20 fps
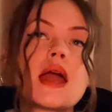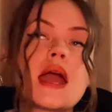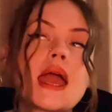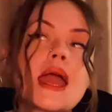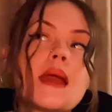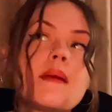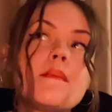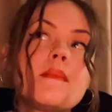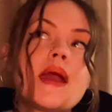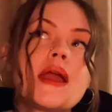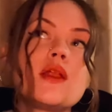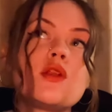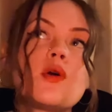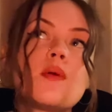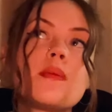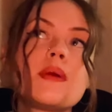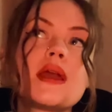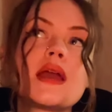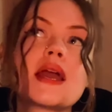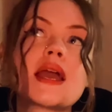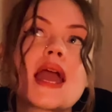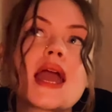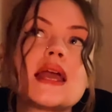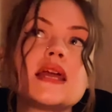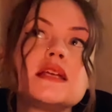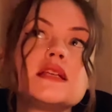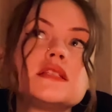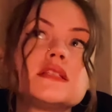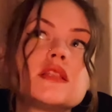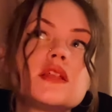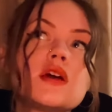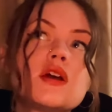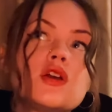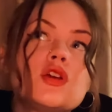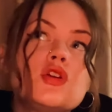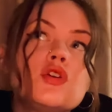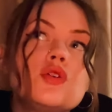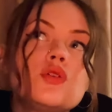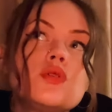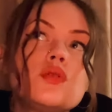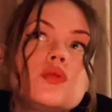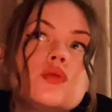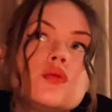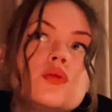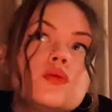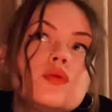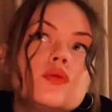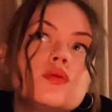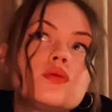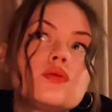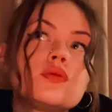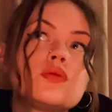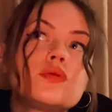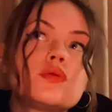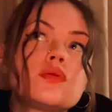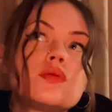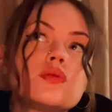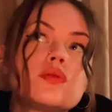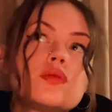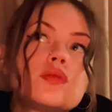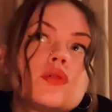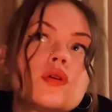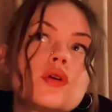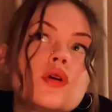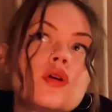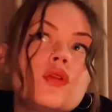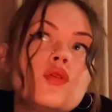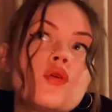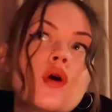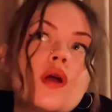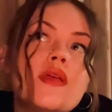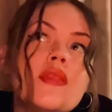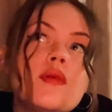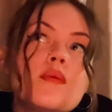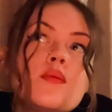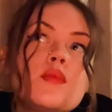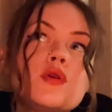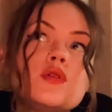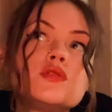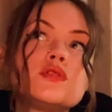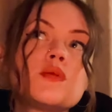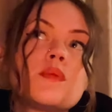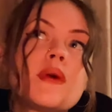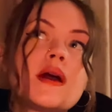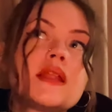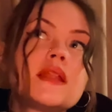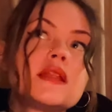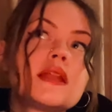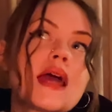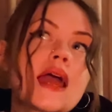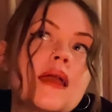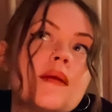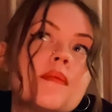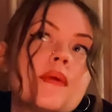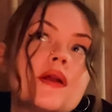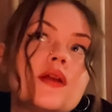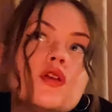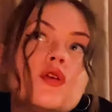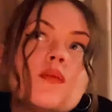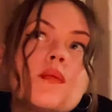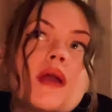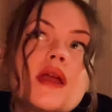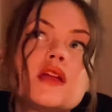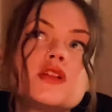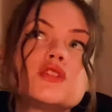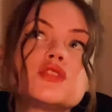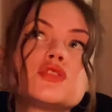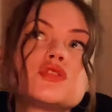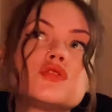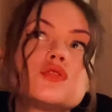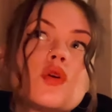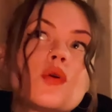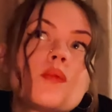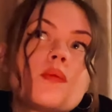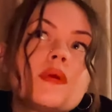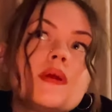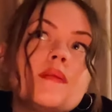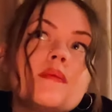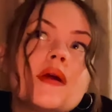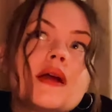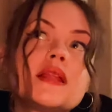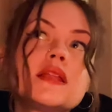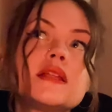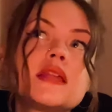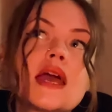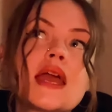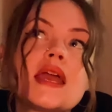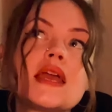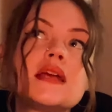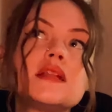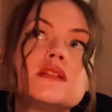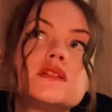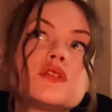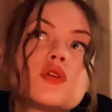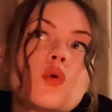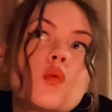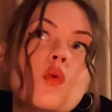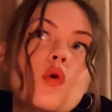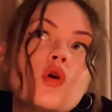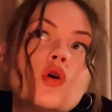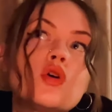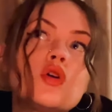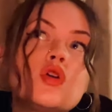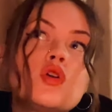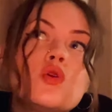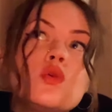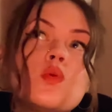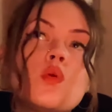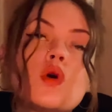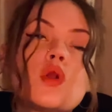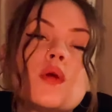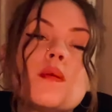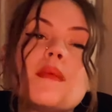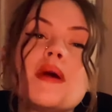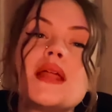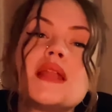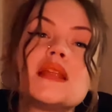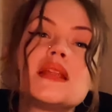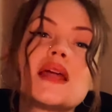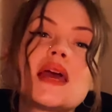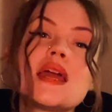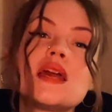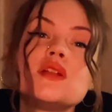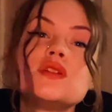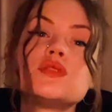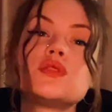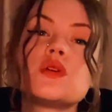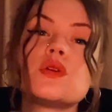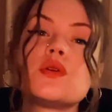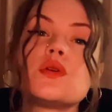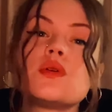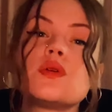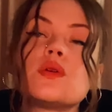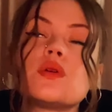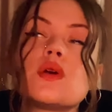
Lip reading: it may not be a case that you are not in the mood to meditate, but you may just not be meditating to what you want to meditate to.